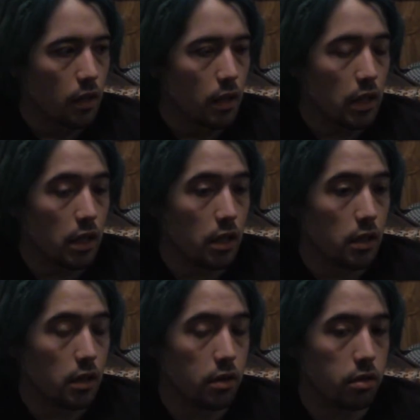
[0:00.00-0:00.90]

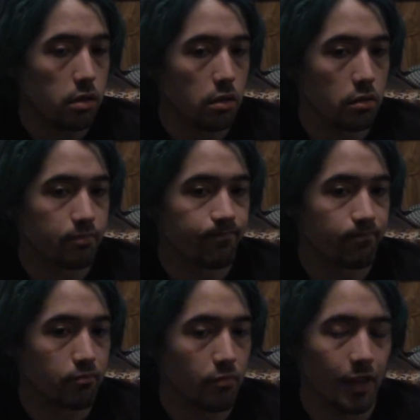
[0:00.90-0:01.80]
I'll
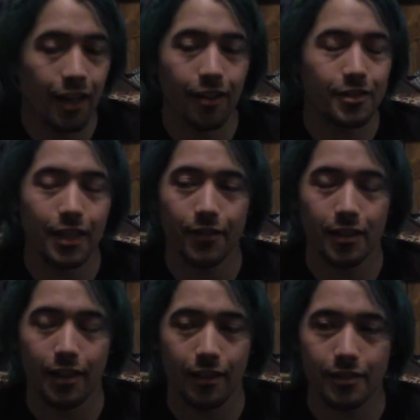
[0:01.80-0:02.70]

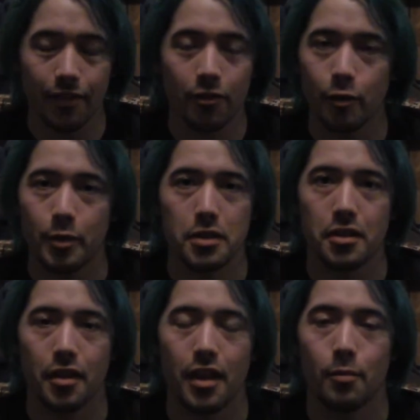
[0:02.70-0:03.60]
definitely be
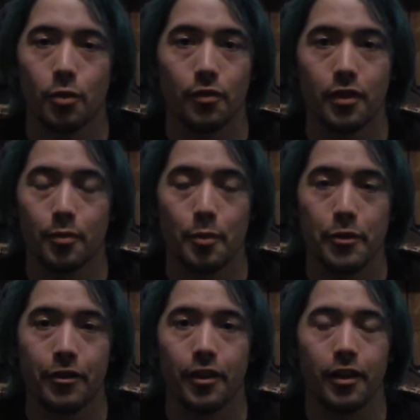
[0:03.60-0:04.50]
seeing that movie on
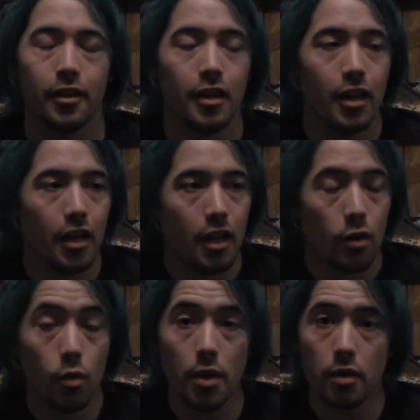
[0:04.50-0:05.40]
premiere night.
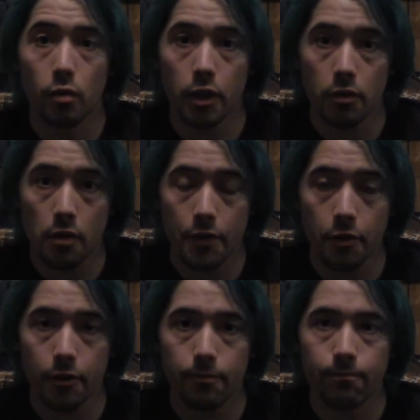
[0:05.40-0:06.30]
Will I
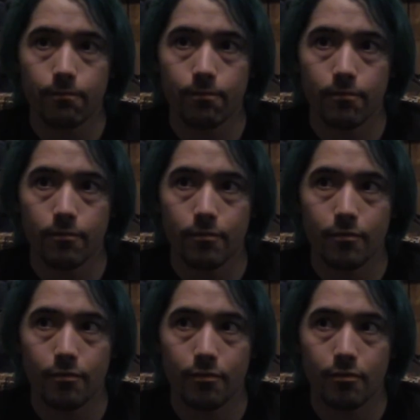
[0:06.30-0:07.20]
review it?
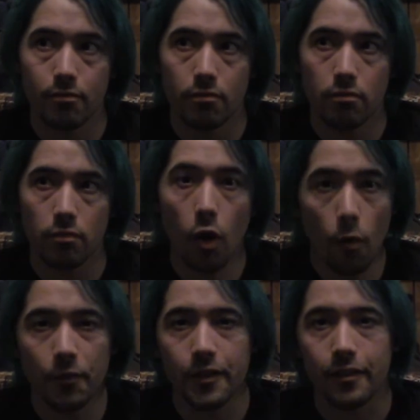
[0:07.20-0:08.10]

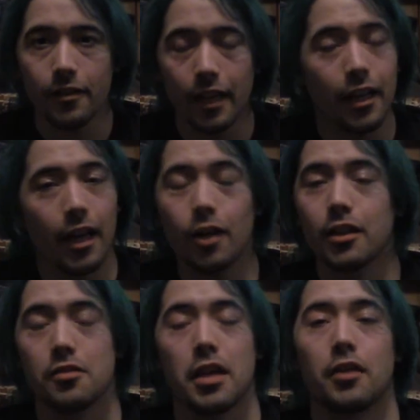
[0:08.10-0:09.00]
Hopefully. I
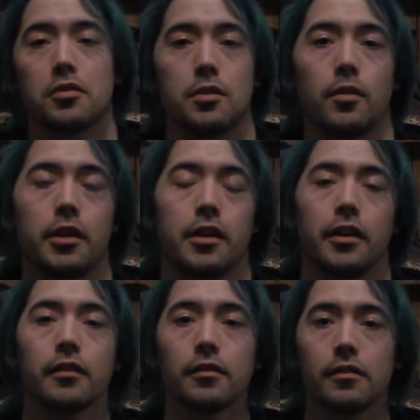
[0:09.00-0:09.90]
don't see why not.